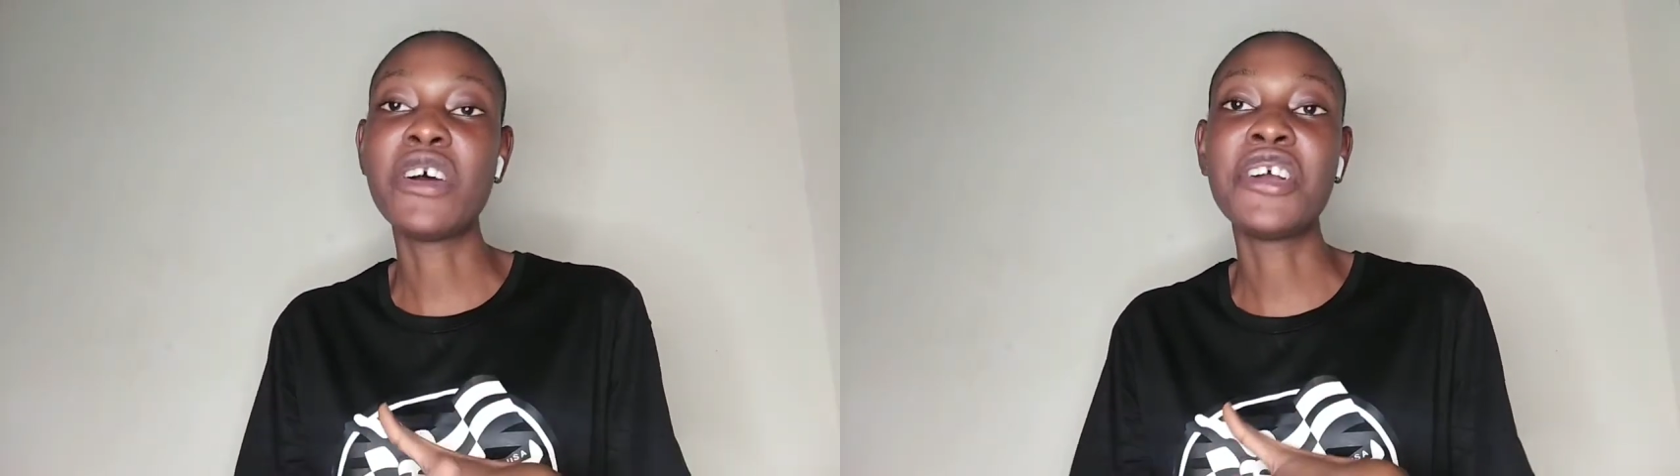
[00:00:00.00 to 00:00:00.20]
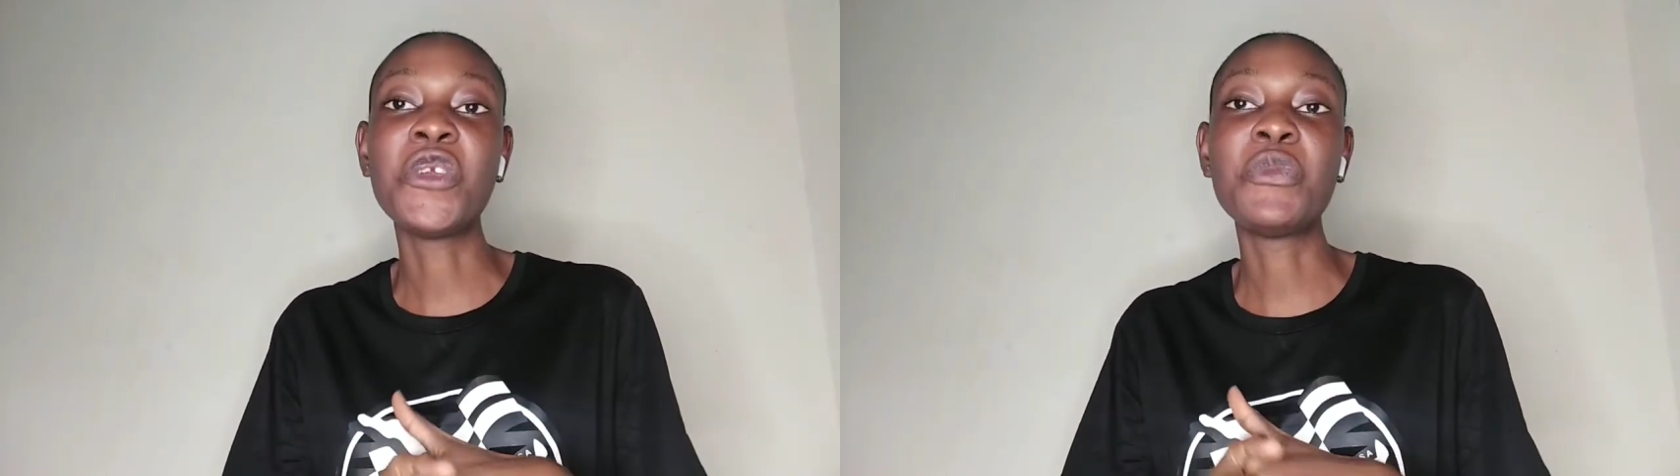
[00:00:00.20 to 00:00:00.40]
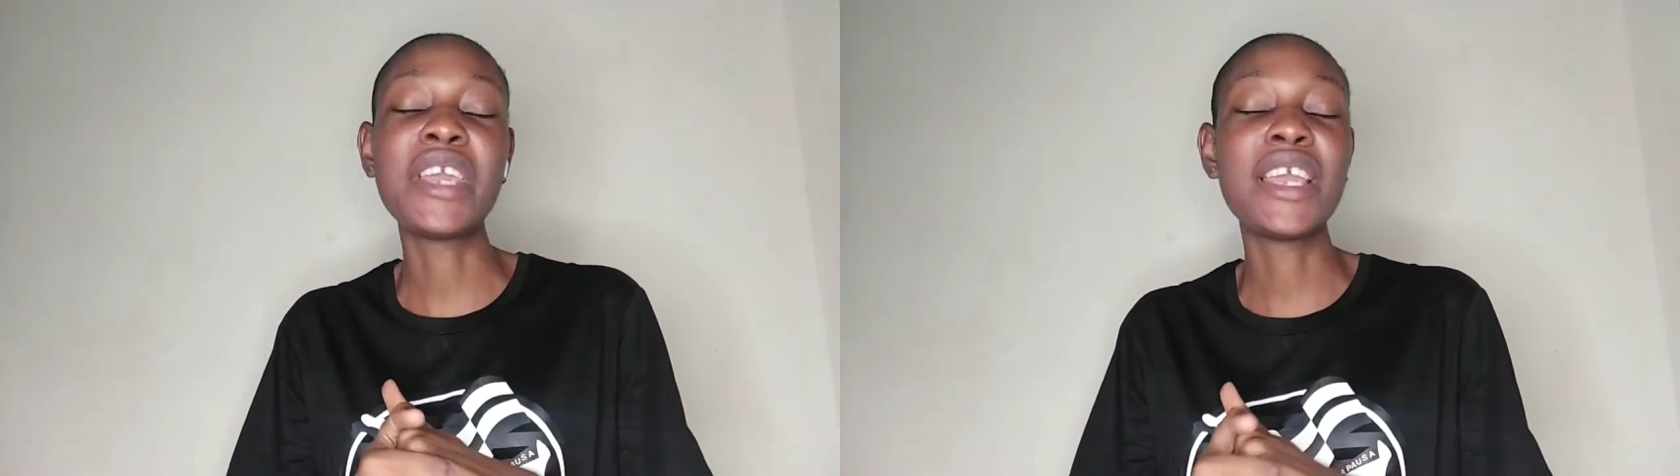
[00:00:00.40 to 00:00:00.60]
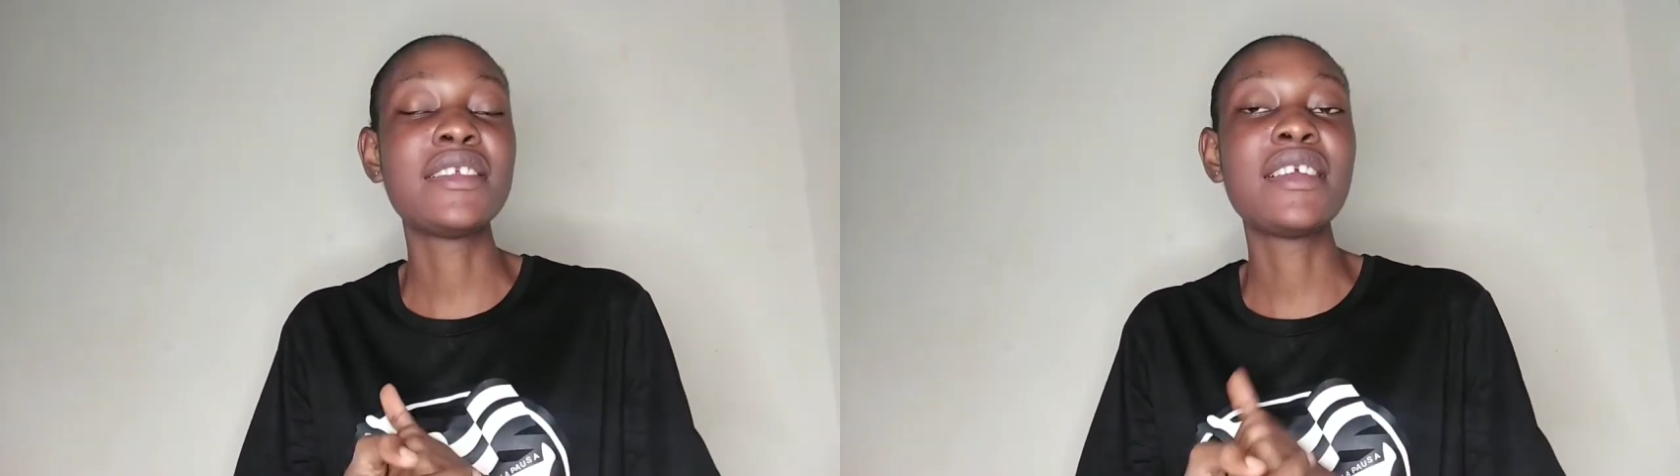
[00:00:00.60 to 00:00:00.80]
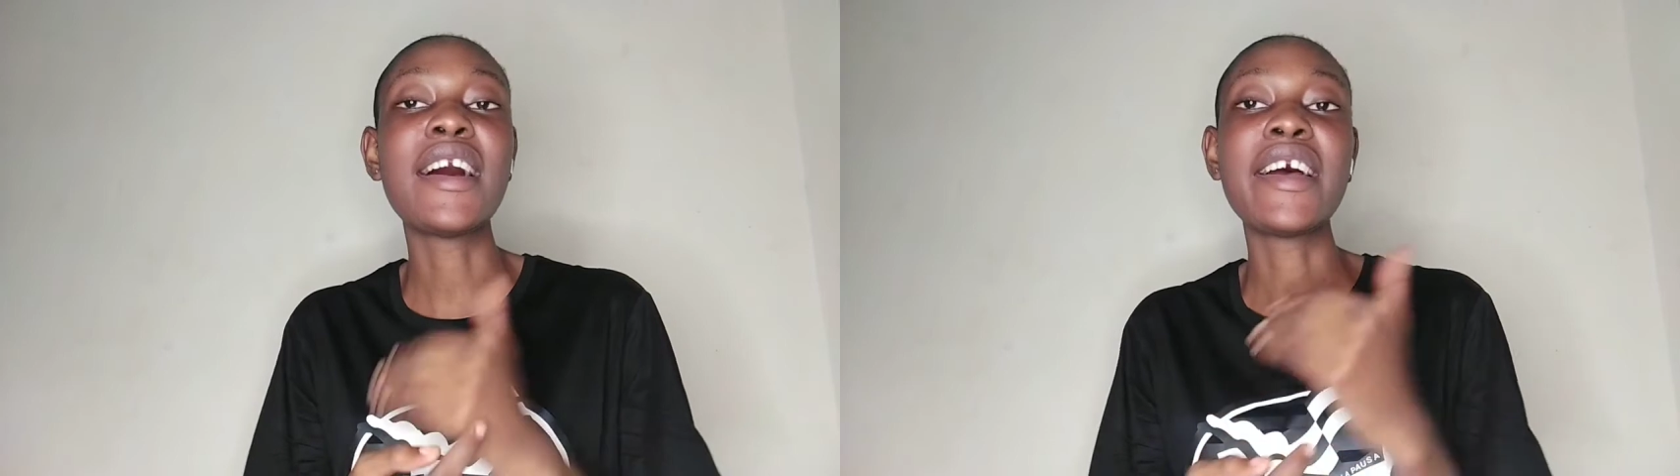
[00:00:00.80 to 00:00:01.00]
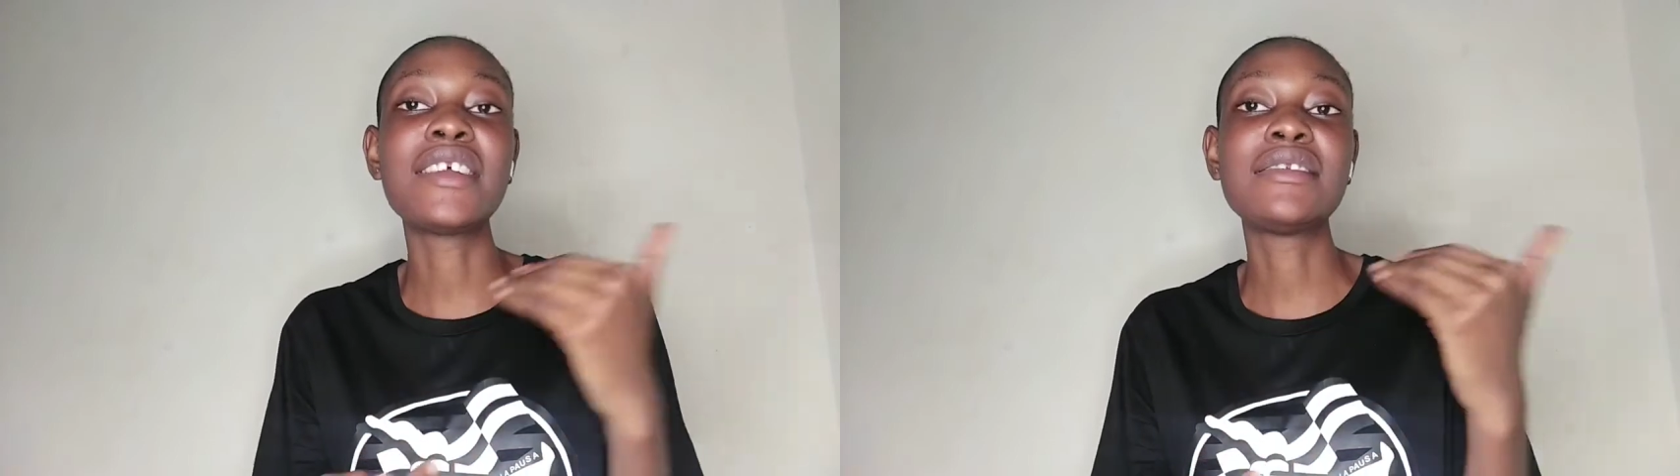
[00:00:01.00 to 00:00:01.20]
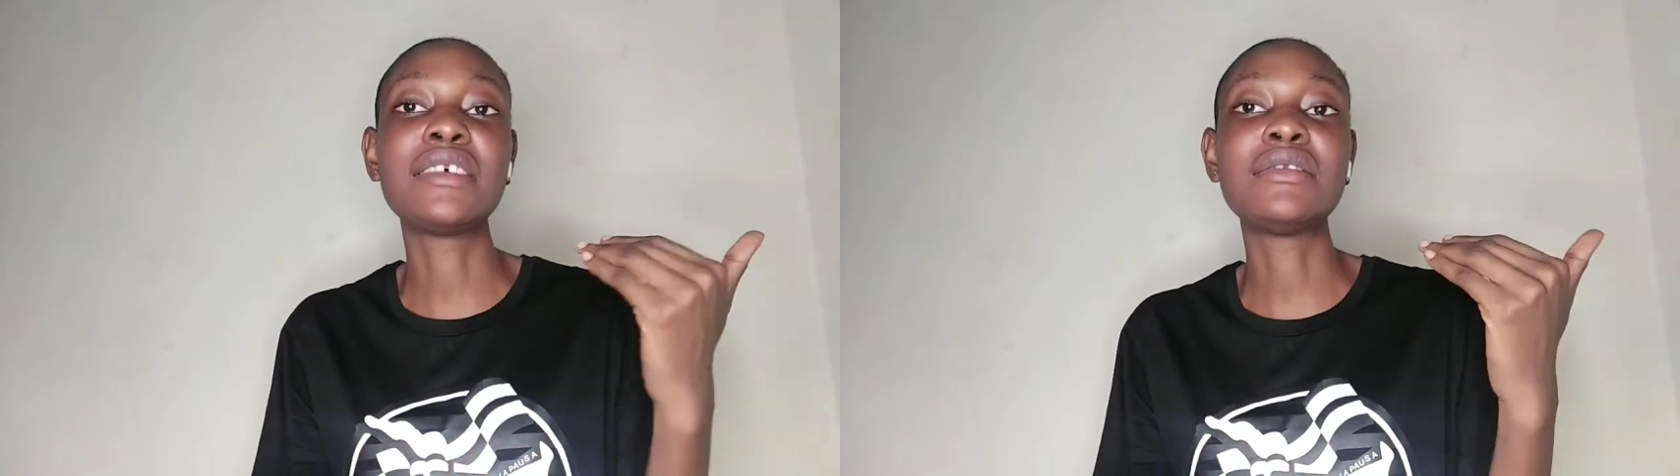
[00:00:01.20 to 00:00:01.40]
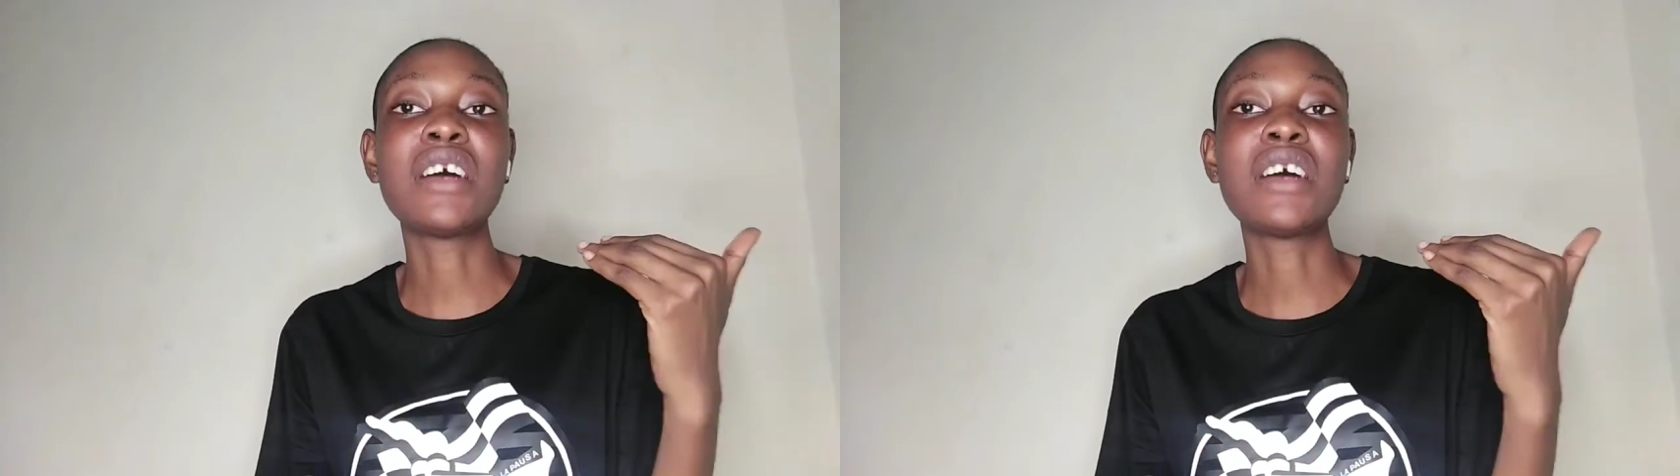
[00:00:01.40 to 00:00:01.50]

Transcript: and you'll be any higher than